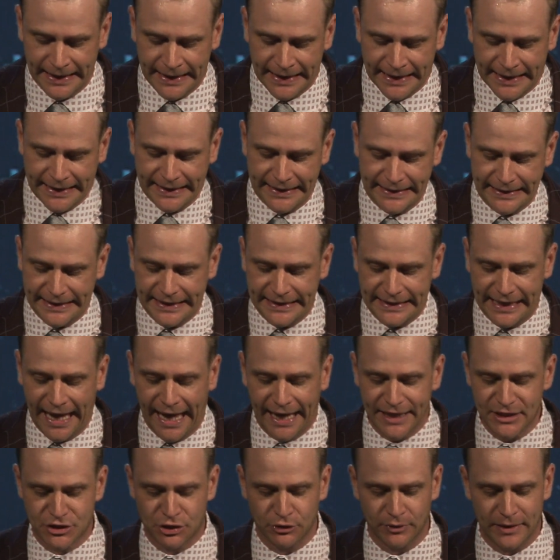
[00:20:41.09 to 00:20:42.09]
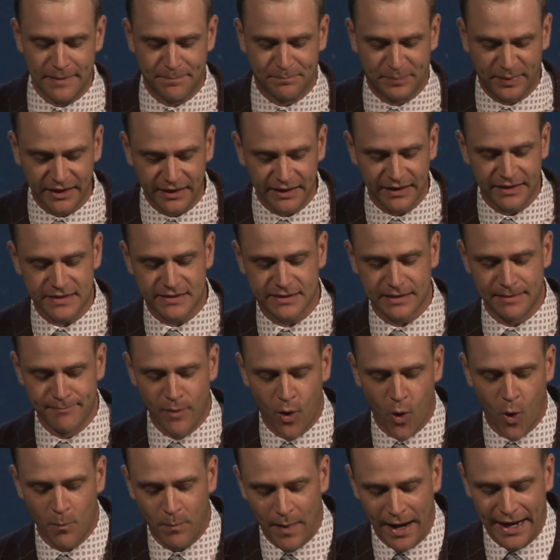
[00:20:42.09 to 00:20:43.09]
he he had to appease the
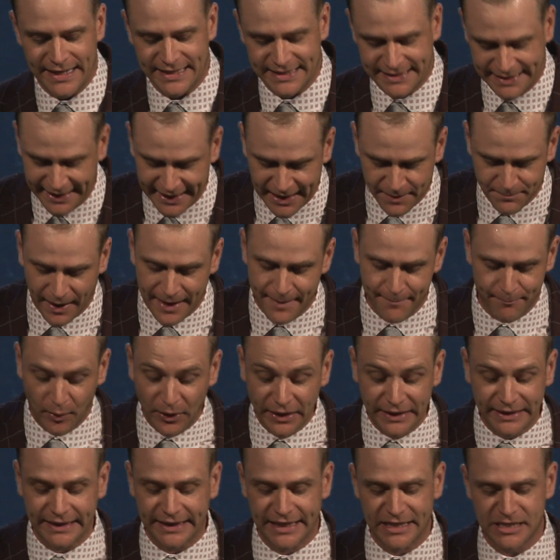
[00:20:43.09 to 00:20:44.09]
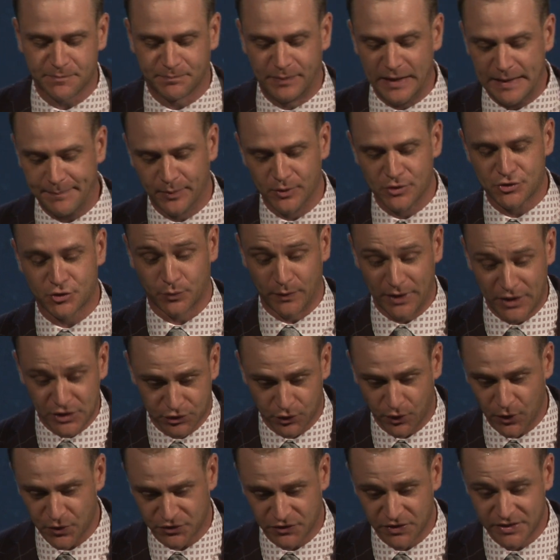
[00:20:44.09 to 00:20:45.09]
moabite king by bringing his people's
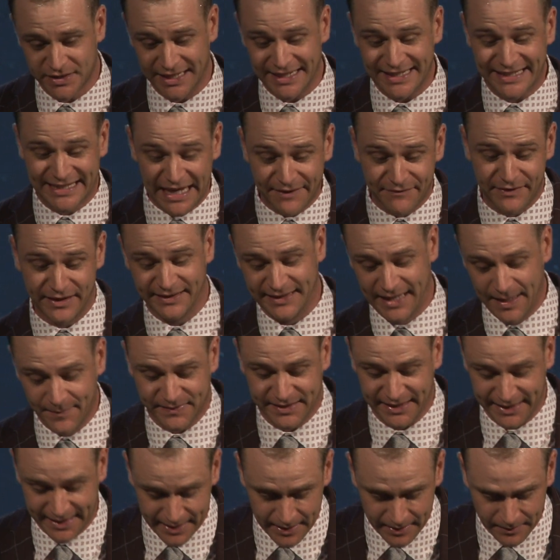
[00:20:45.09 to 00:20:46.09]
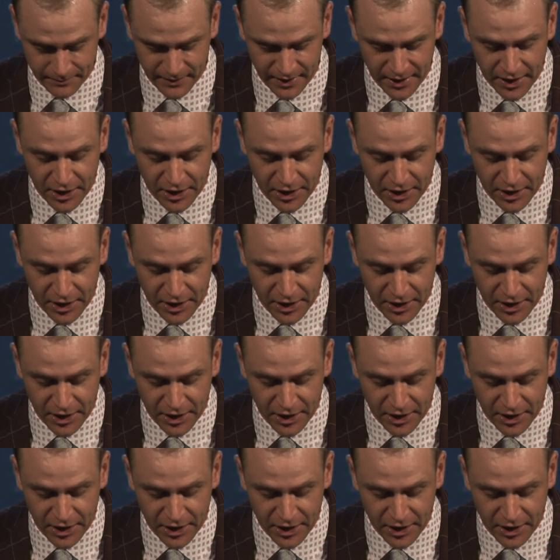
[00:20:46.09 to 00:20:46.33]
resources and giving them to him